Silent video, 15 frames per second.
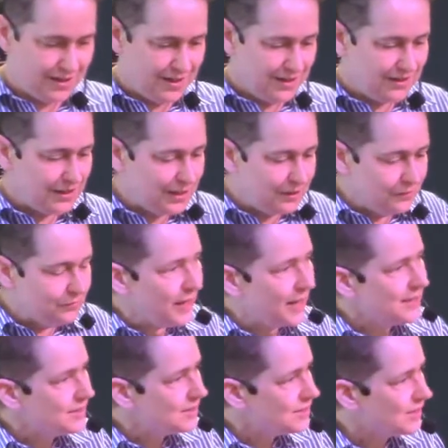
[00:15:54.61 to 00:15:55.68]
that
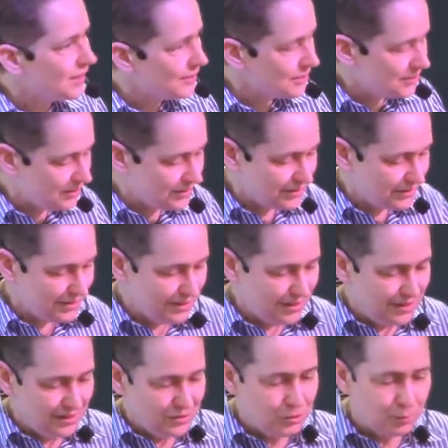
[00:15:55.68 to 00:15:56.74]
invites us
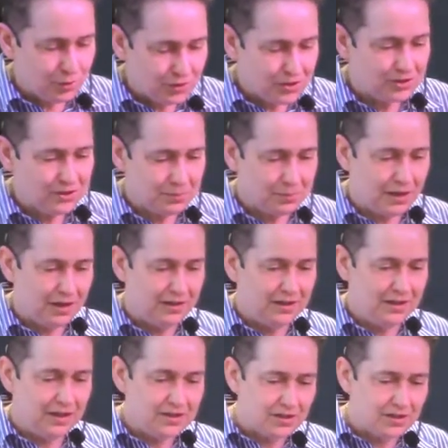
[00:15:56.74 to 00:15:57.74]
to participate in its